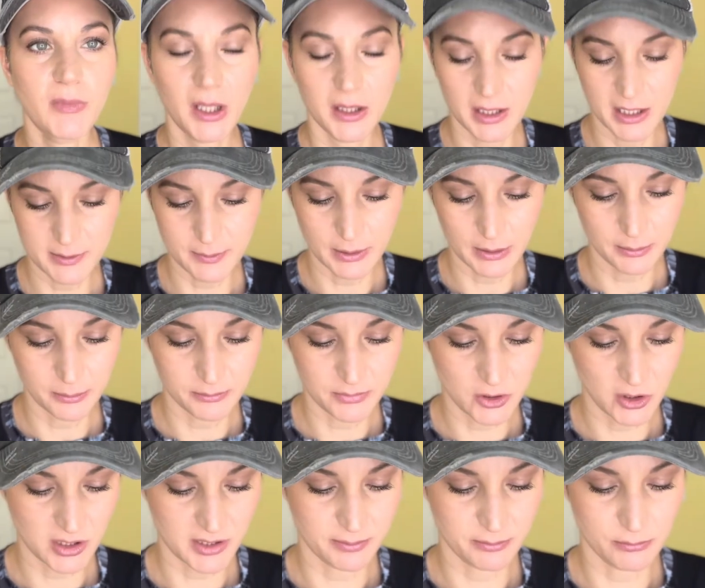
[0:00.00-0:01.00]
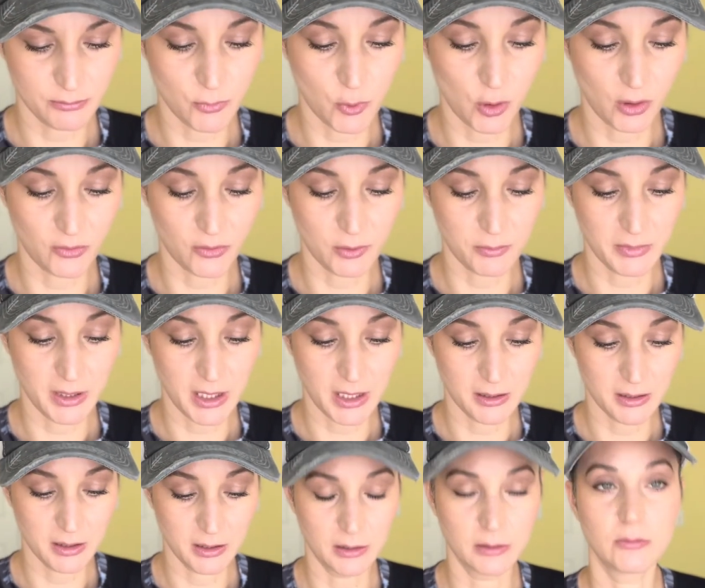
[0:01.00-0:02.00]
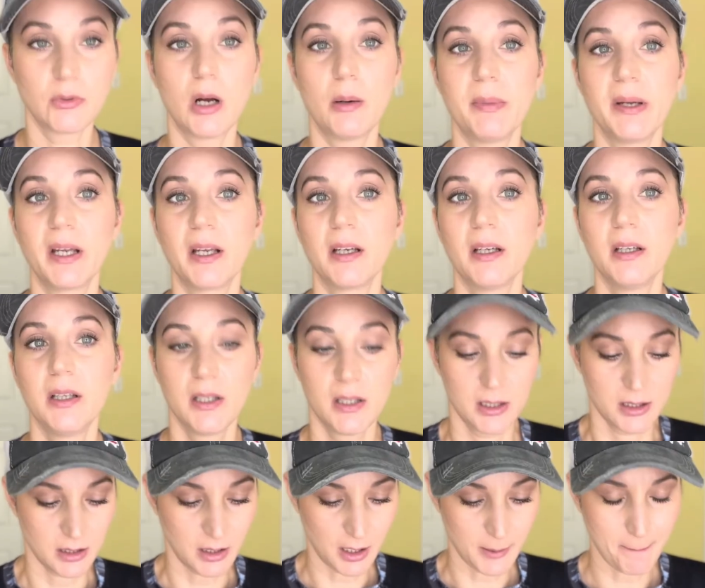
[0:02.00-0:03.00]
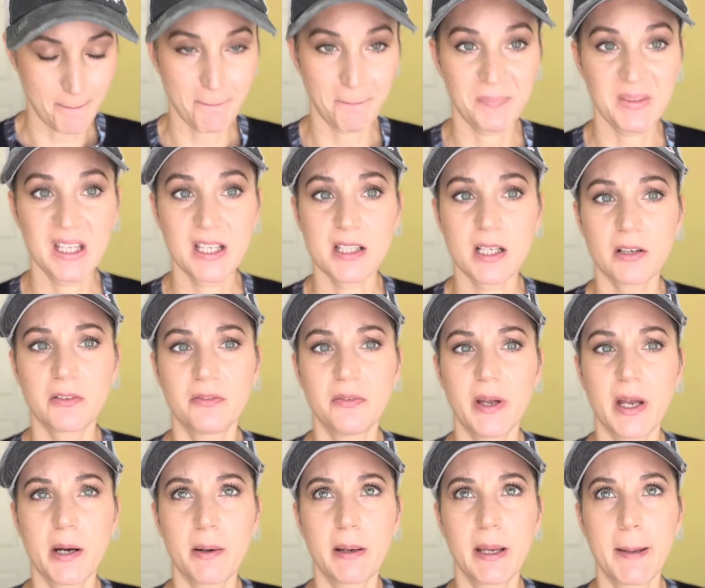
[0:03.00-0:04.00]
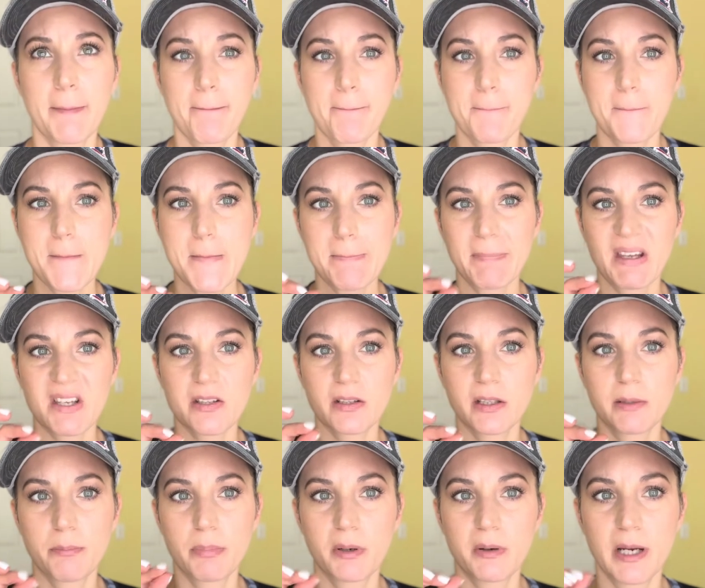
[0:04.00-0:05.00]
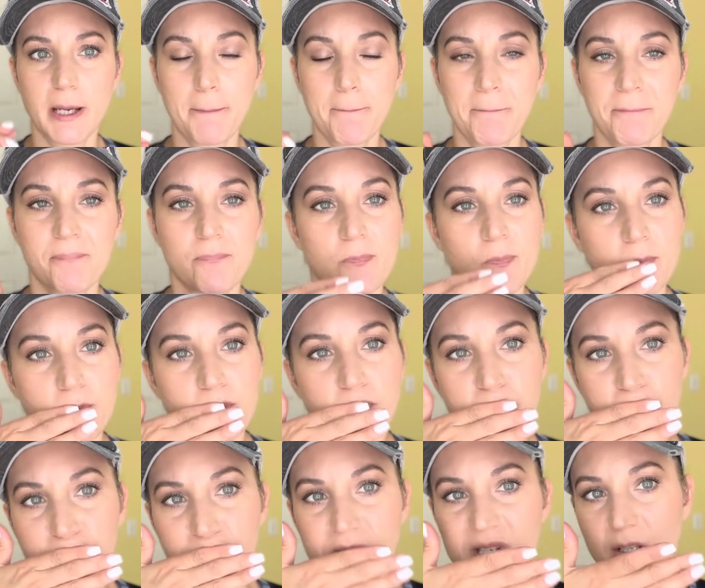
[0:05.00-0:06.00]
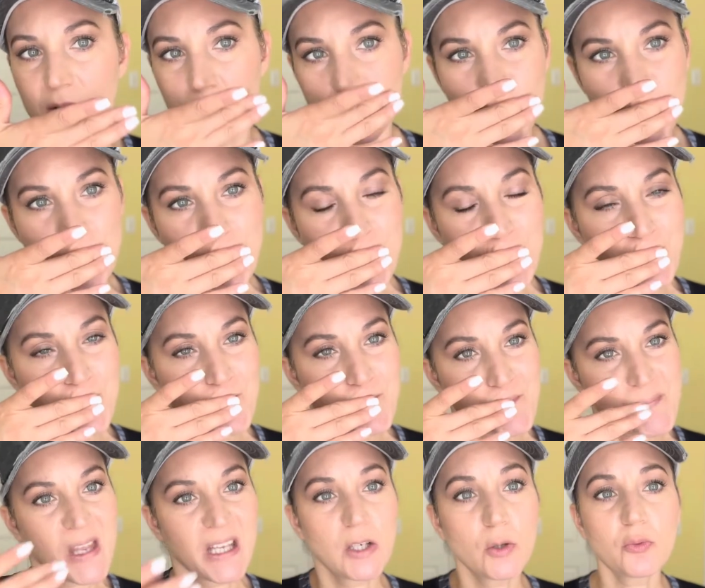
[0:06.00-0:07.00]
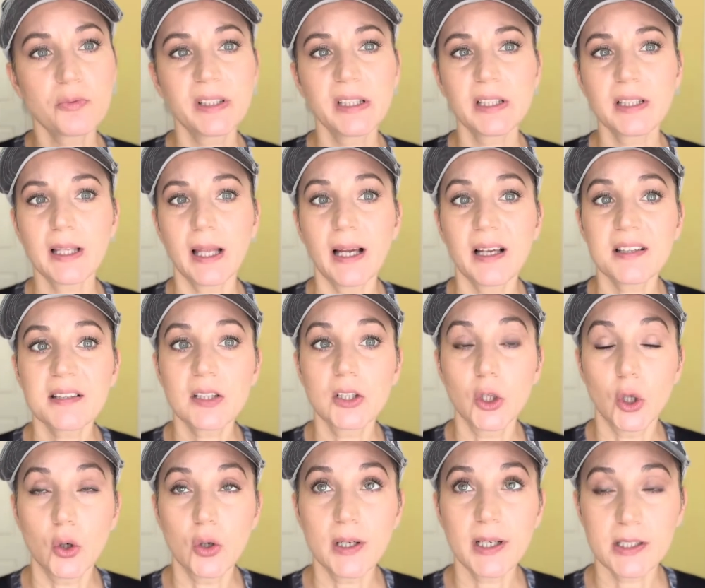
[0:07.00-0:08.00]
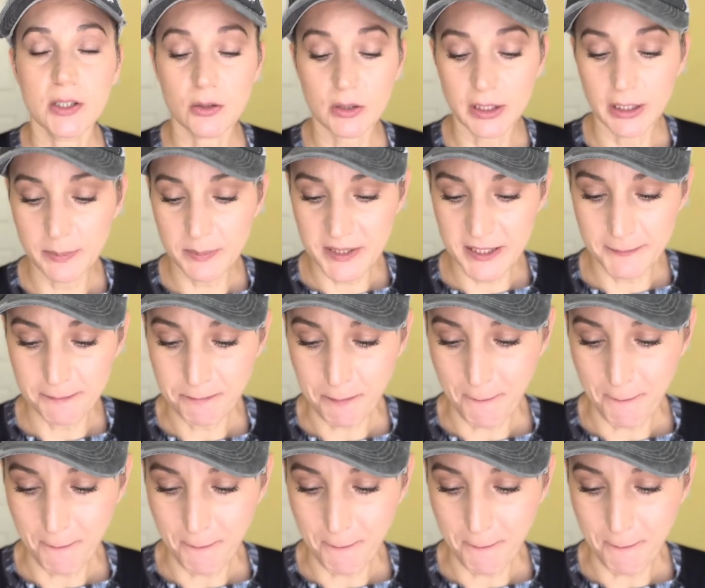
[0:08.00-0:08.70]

That's probably just more for me rubbing. These are very slippery, so they don't really last long on your lips.